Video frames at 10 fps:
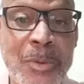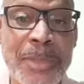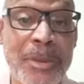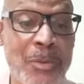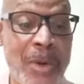
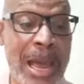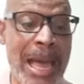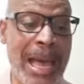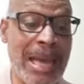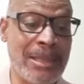with the
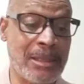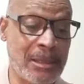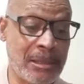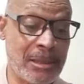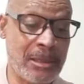rod,
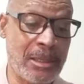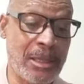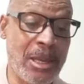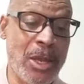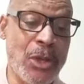
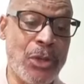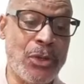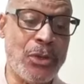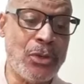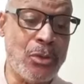
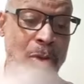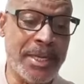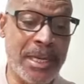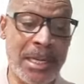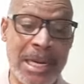you
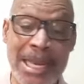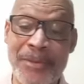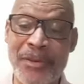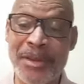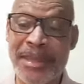will
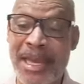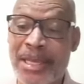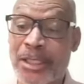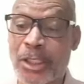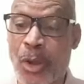deliver
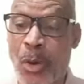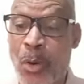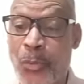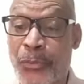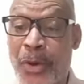their
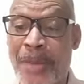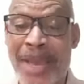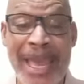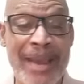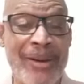soul from
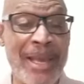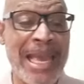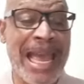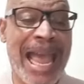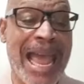hell.
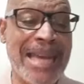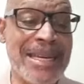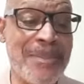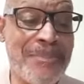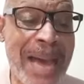
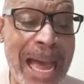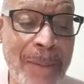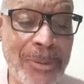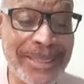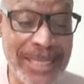And the
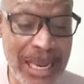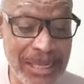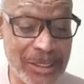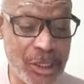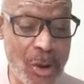Bible
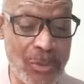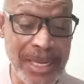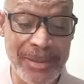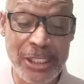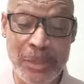tells us
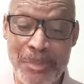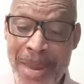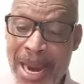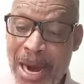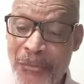don't
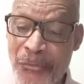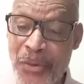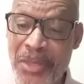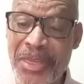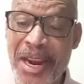spare
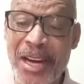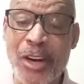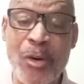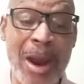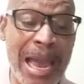for their
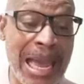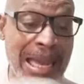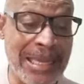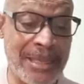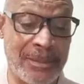
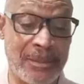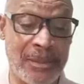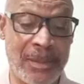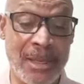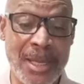crying.
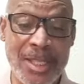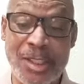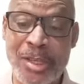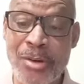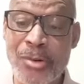
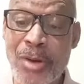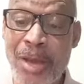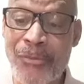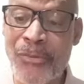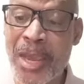Children
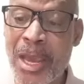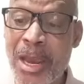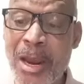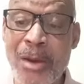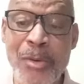are
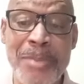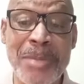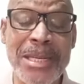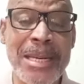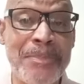very
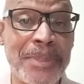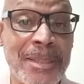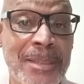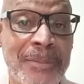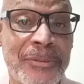
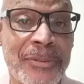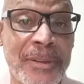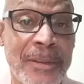manipulative.